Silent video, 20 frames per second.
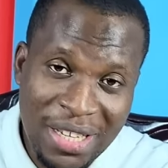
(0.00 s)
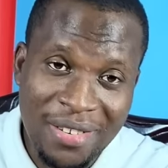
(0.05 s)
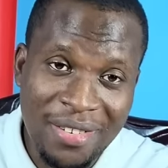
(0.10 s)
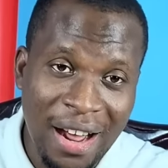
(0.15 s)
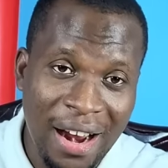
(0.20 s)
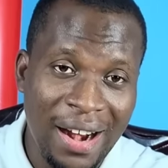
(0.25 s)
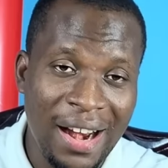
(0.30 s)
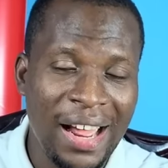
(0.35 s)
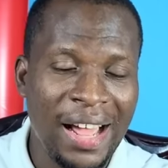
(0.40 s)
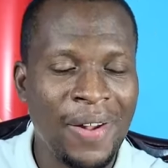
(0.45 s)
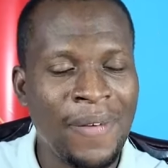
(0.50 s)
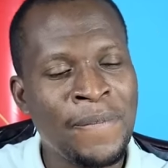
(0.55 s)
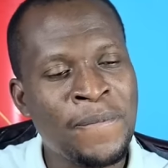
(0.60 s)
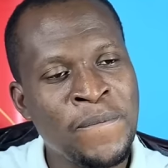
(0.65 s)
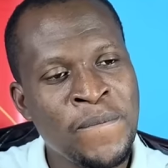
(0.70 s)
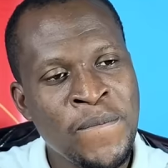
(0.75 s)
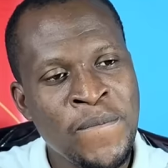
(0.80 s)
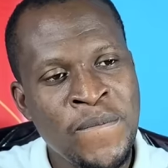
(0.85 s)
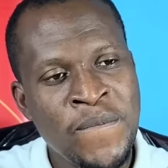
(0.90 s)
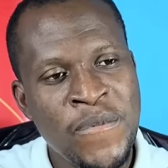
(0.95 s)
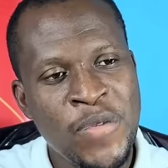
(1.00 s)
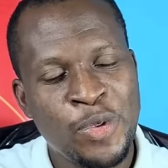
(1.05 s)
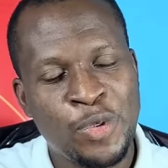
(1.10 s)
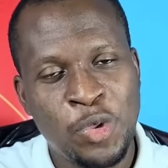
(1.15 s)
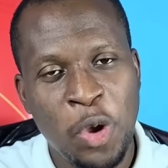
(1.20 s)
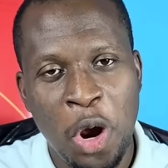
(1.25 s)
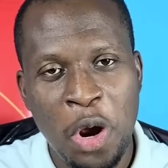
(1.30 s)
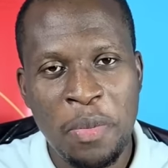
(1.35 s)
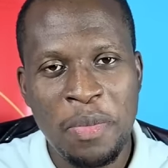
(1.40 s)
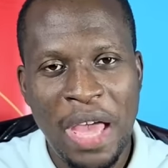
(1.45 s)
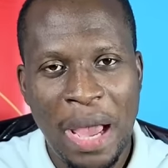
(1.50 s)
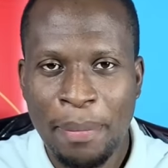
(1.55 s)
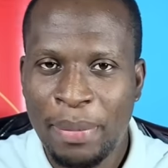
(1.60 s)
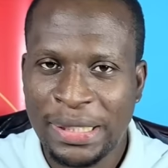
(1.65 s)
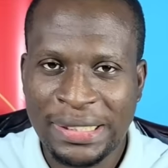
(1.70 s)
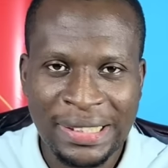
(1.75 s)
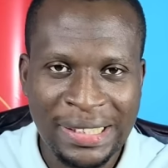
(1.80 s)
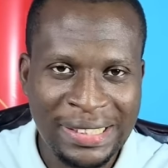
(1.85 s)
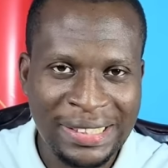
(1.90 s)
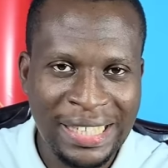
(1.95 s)
January. Story bi
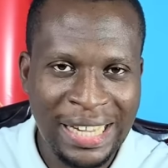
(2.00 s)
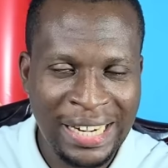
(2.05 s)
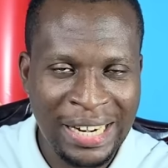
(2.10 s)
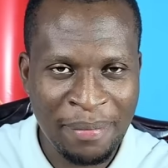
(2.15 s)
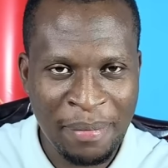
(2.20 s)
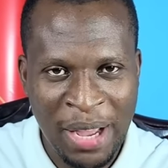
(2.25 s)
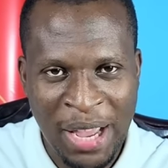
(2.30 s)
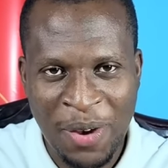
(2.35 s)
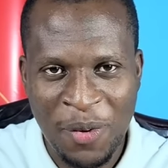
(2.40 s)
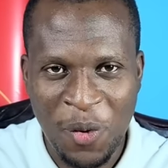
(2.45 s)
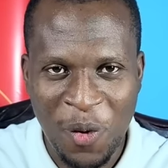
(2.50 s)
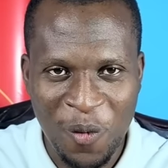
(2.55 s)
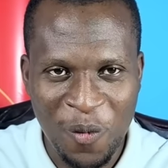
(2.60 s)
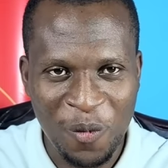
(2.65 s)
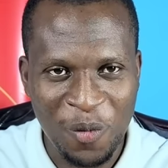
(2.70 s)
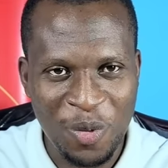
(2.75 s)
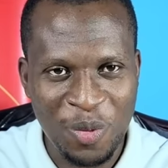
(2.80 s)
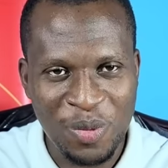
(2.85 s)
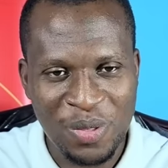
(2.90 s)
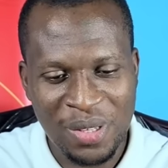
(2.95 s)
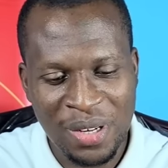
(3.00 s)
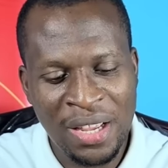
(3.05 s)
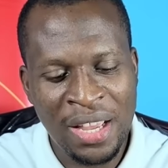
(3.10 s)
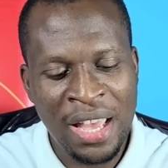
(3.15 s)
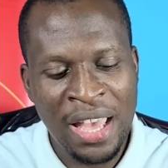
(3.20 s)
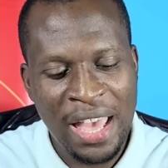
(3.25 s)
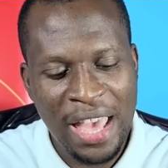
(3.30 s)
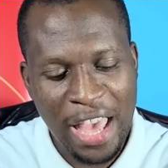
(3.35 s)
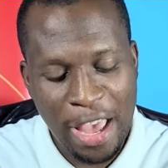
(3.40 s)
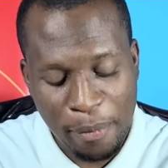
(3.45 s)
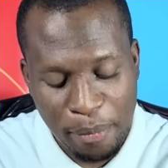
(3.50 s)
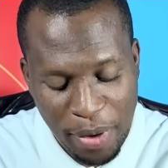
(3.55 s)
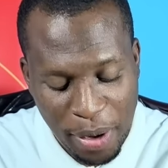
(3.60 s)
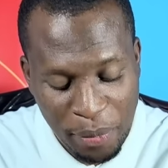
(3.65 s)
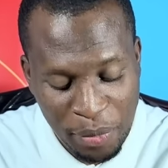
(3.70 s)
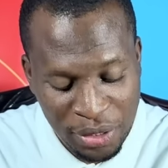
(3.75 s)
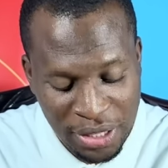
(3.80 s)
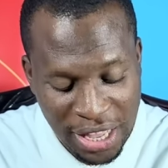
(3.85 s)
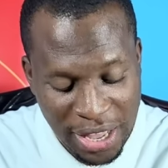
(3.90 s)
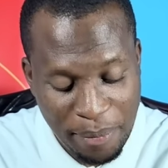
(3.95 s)
aba sese na ma confuse. Eba
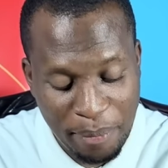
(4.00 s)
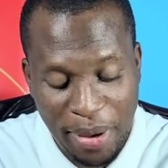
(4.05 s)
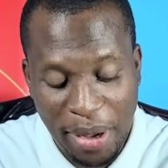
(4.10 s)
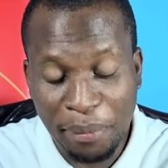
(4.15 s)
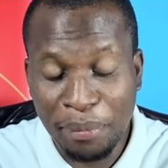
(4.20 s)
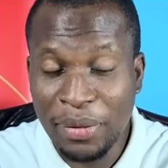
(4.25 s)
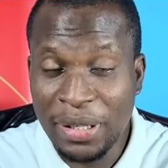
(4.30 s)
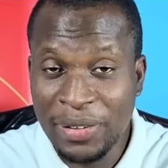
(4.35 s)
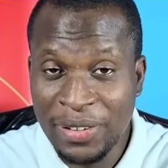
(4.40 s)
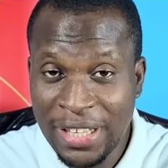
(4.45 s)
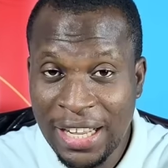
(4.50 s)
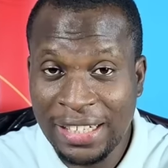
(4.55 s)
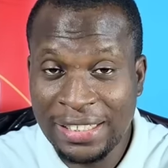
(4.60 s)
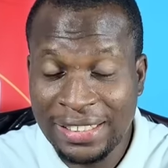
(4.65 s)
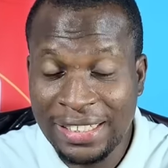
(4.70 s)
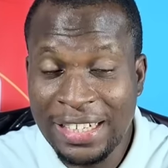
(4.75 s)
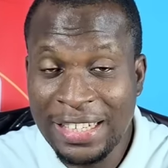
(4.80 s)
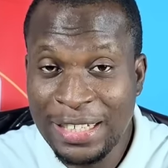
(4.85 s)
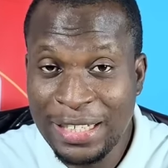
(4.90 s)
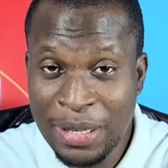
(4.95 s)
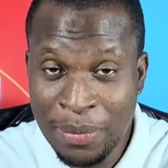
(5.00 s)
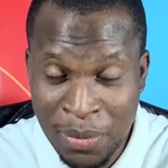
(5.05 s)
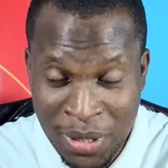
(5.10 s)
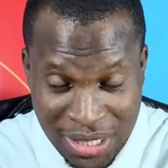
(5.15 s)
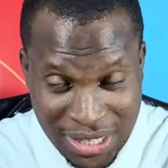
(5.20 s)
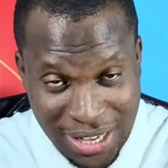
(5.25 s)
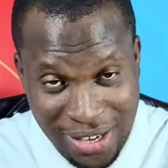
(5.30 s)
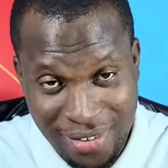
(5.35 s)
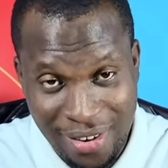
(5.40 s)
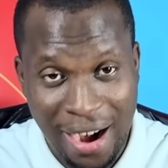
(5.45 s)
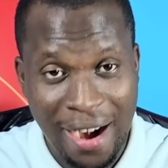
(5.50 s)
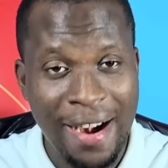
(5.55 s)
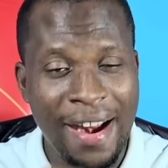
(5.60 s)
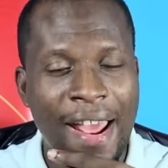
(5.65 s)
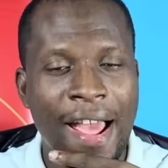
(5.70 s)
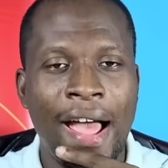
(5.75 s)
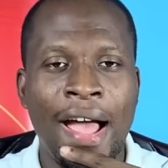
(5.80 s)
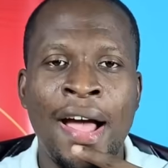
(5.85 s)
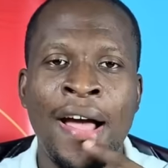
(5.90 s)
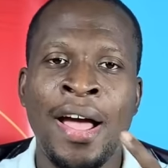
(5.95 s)
onyani 3 dim
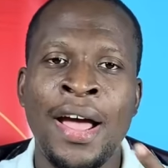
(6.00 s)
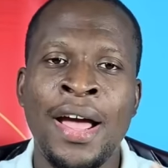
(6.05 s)
January.